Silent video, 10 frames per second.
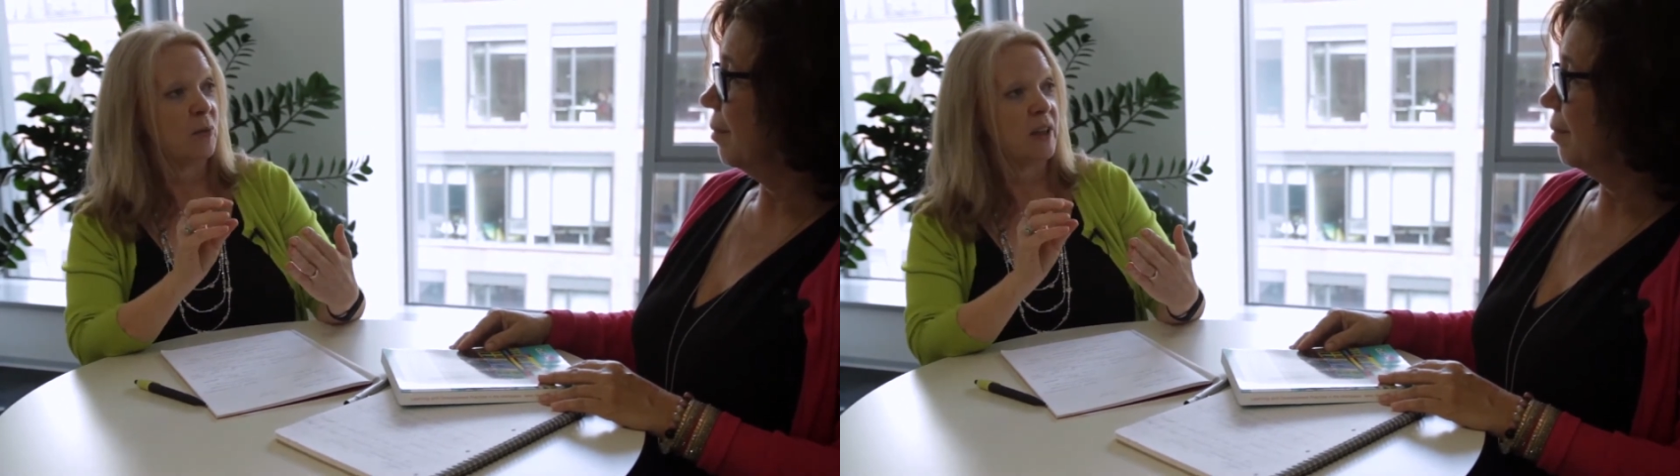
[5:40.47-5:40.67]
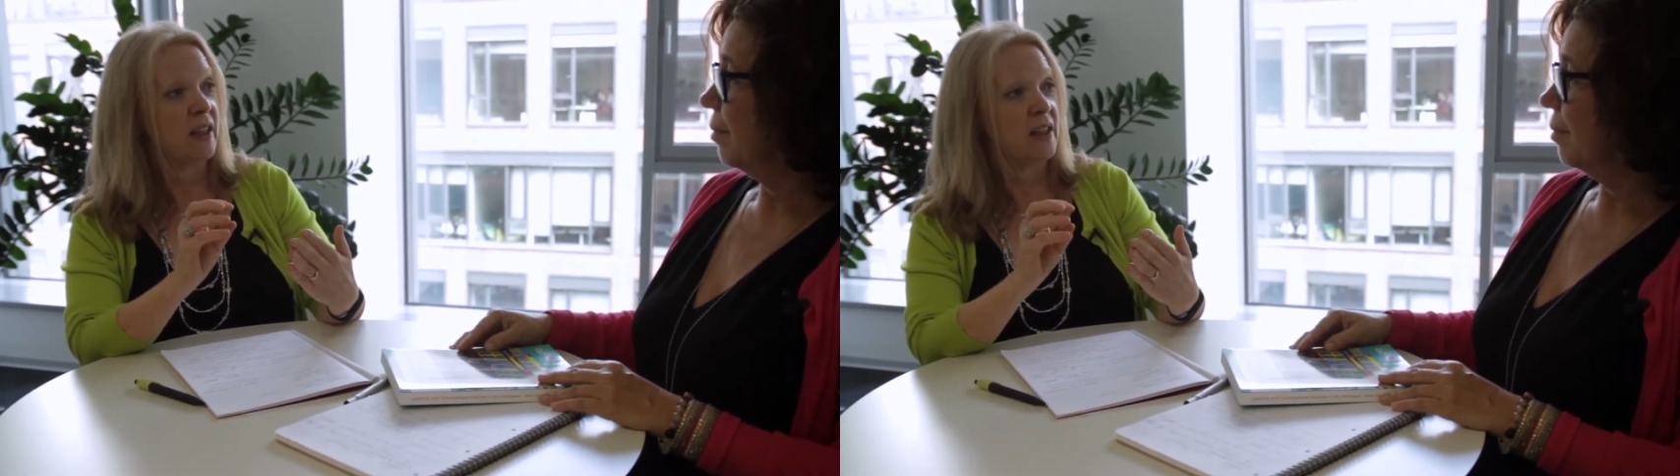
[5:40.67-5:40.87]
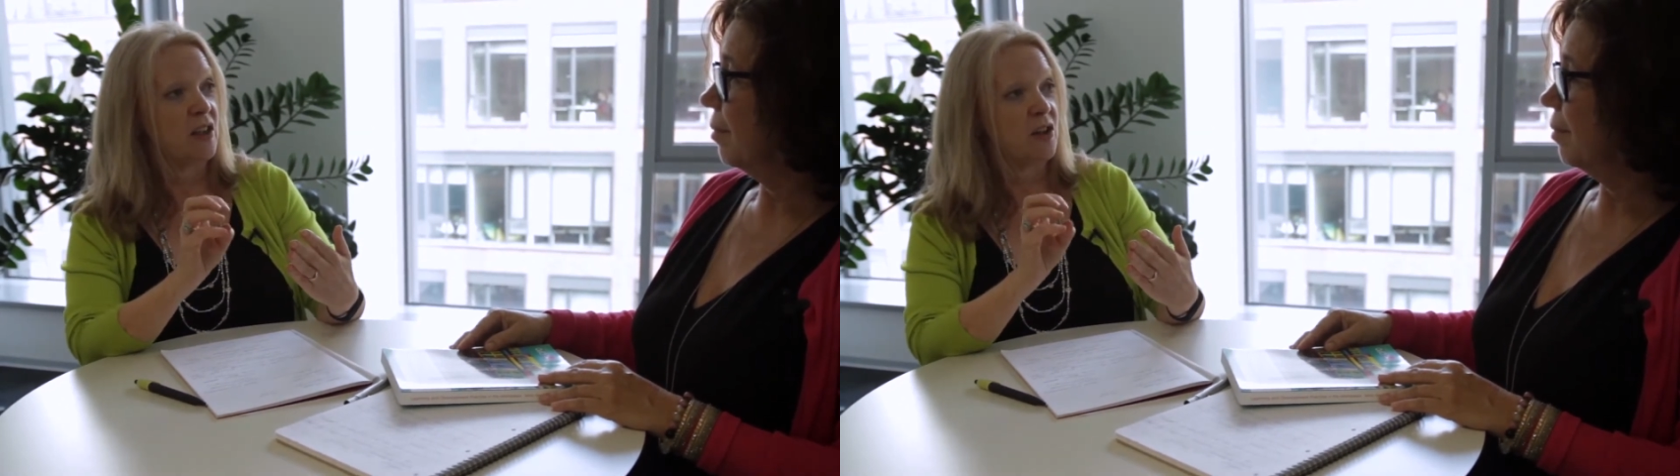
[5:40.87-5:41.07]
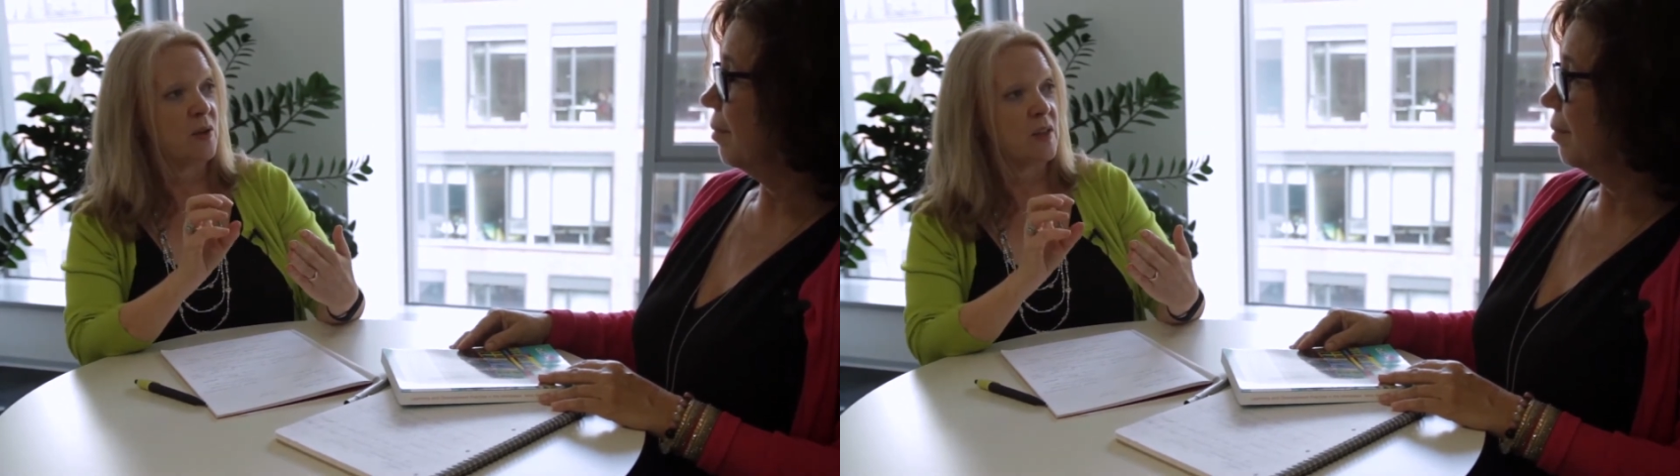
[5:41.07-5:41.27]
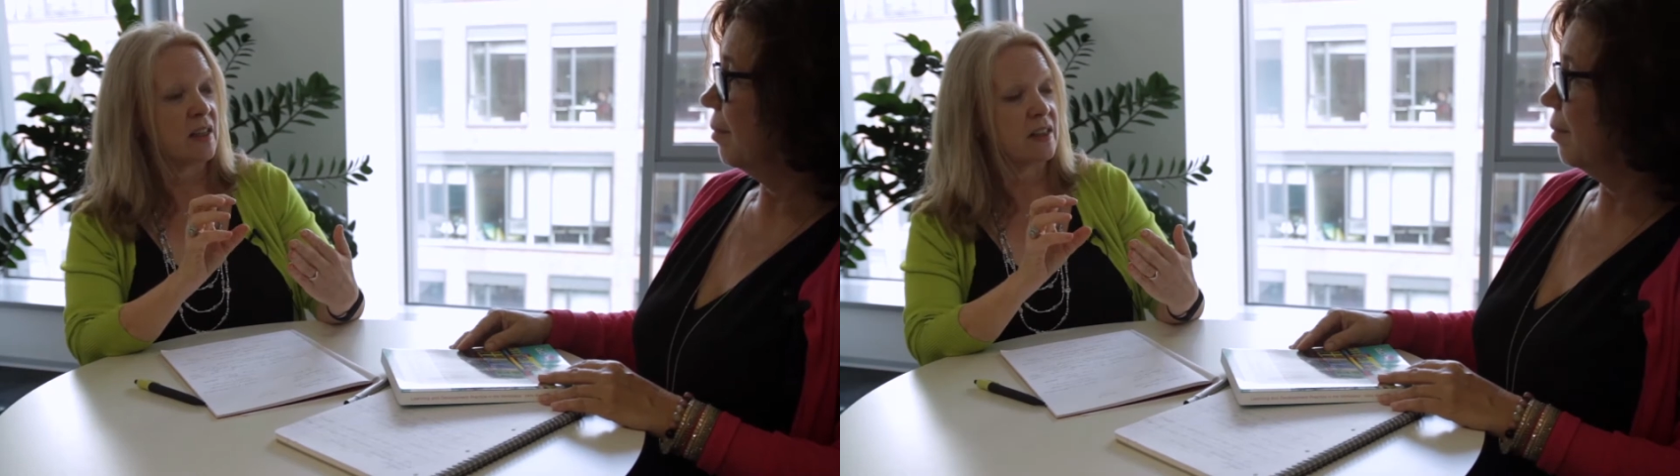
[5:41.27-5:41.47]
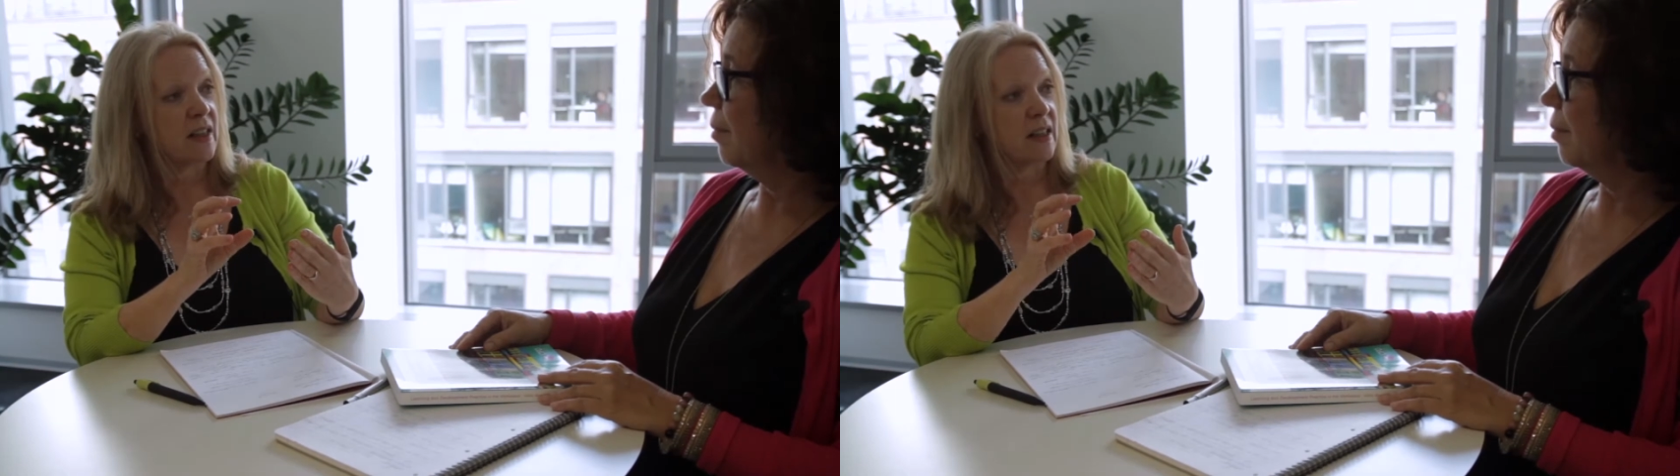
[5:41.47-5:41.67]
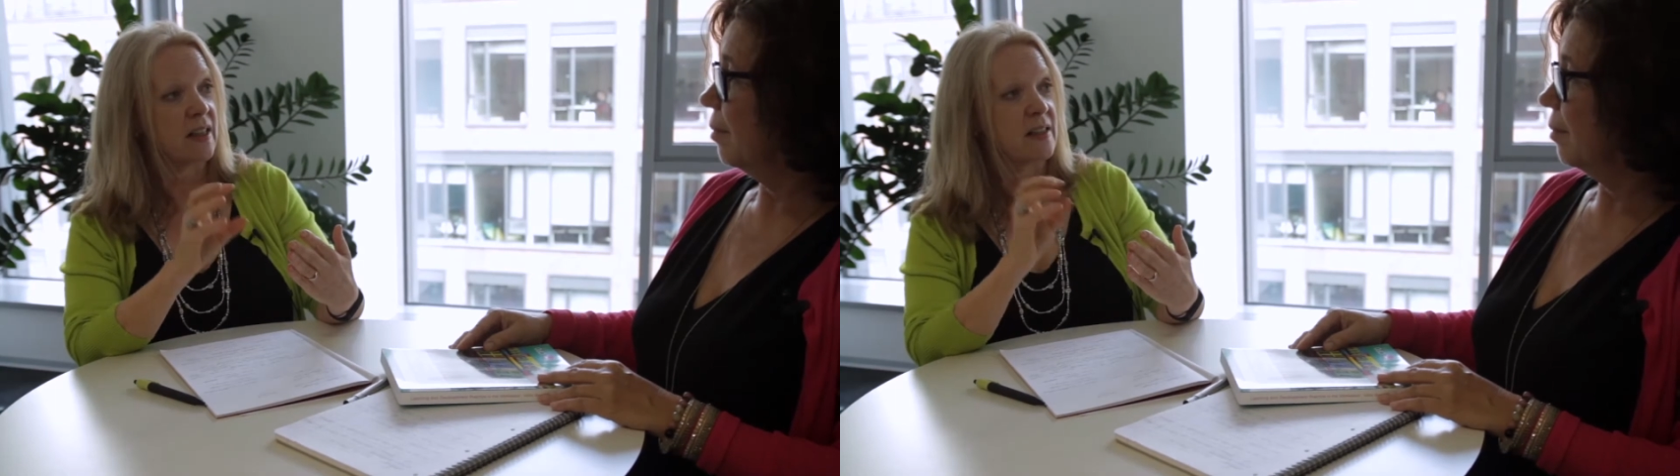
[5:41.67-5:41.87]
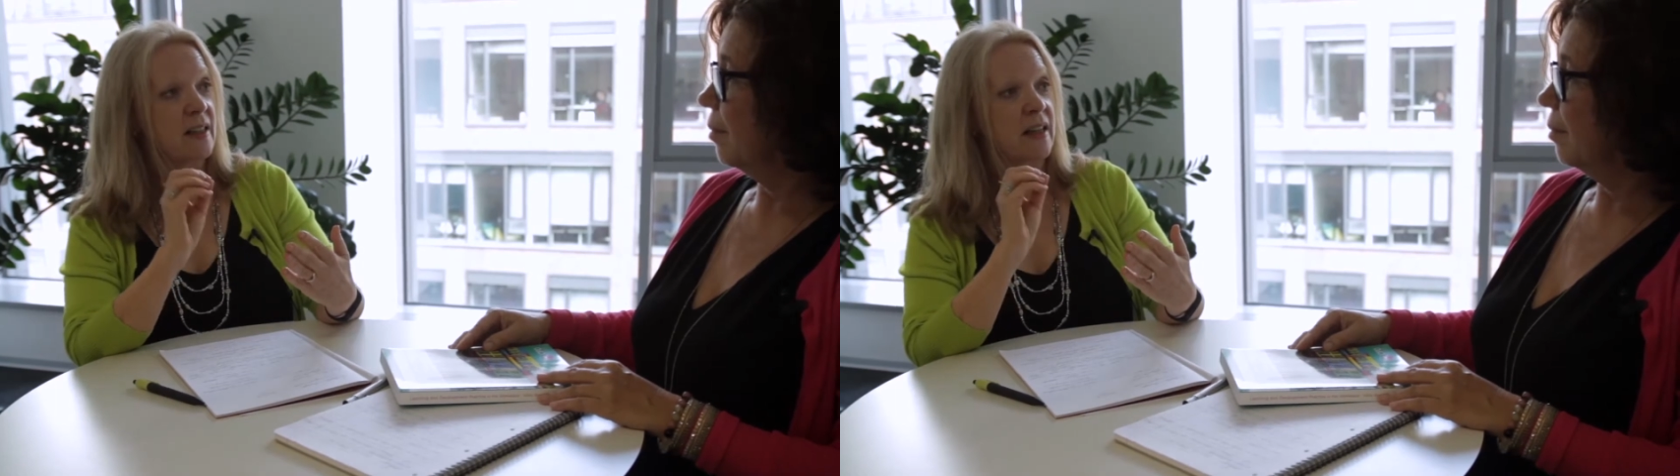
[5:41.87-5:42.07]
We need to use certain techniques to